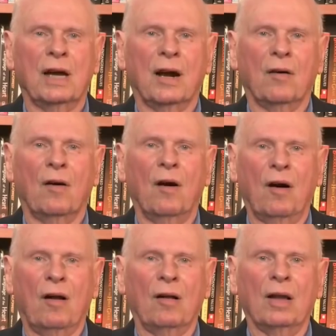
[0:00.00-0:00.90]
are
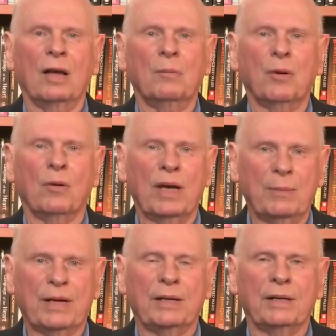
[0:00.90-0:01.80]
all
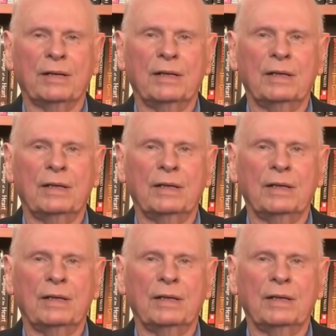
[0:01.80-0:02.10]
prohibited